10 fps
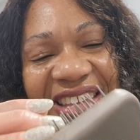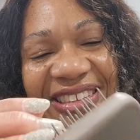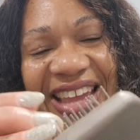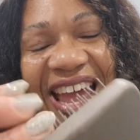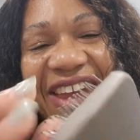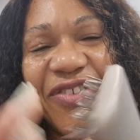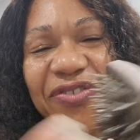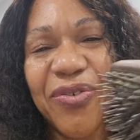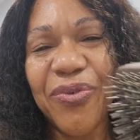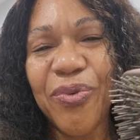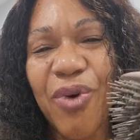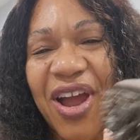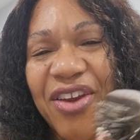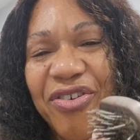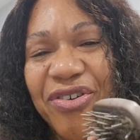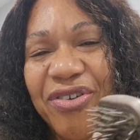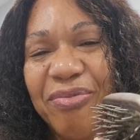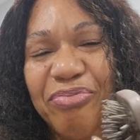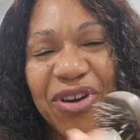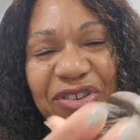kind of a wire
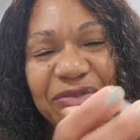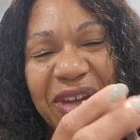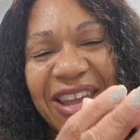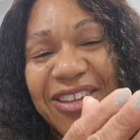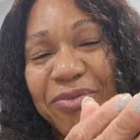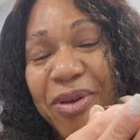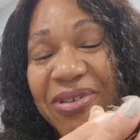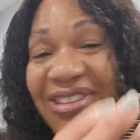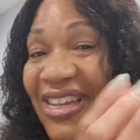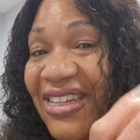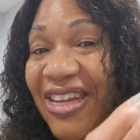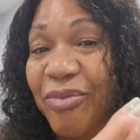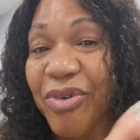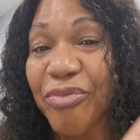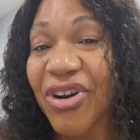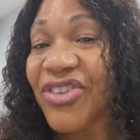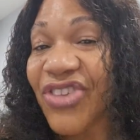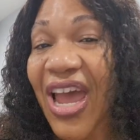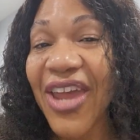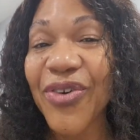brush. I guess maybe it's like a Denman brush.
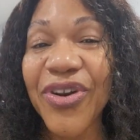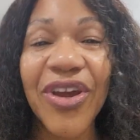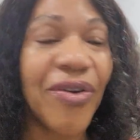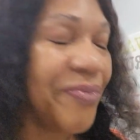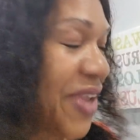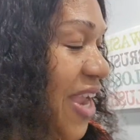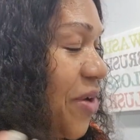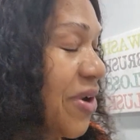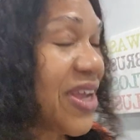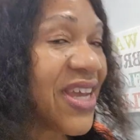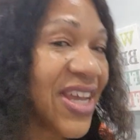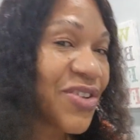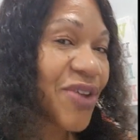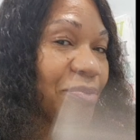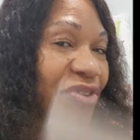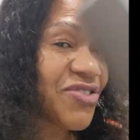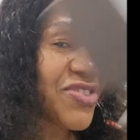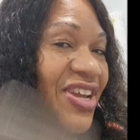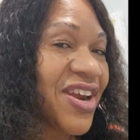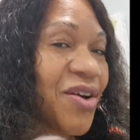I don't know. Anyway, so I brushed
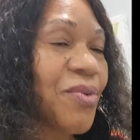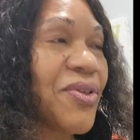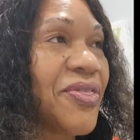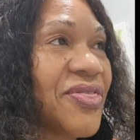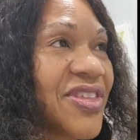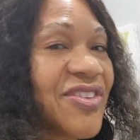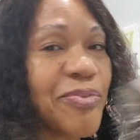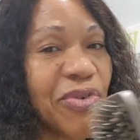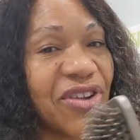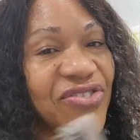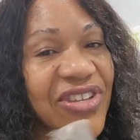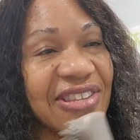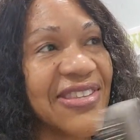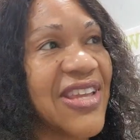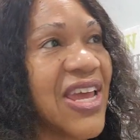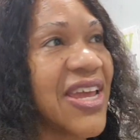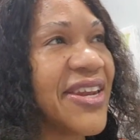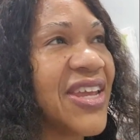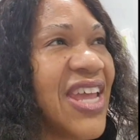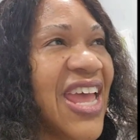the hair with this brush
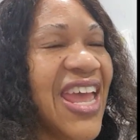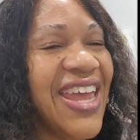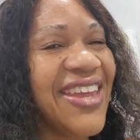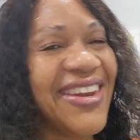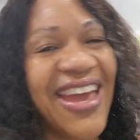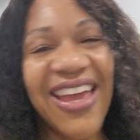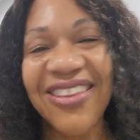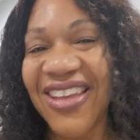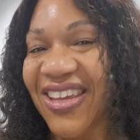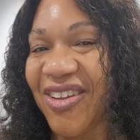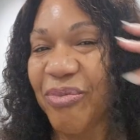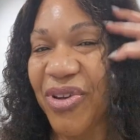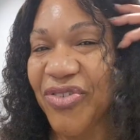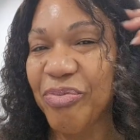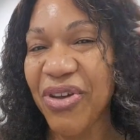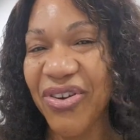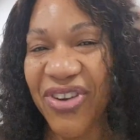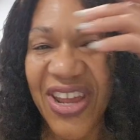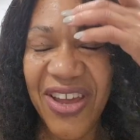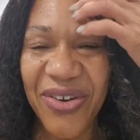instead, and I like it much better
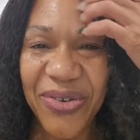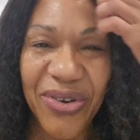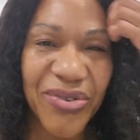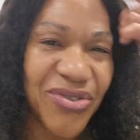now, don't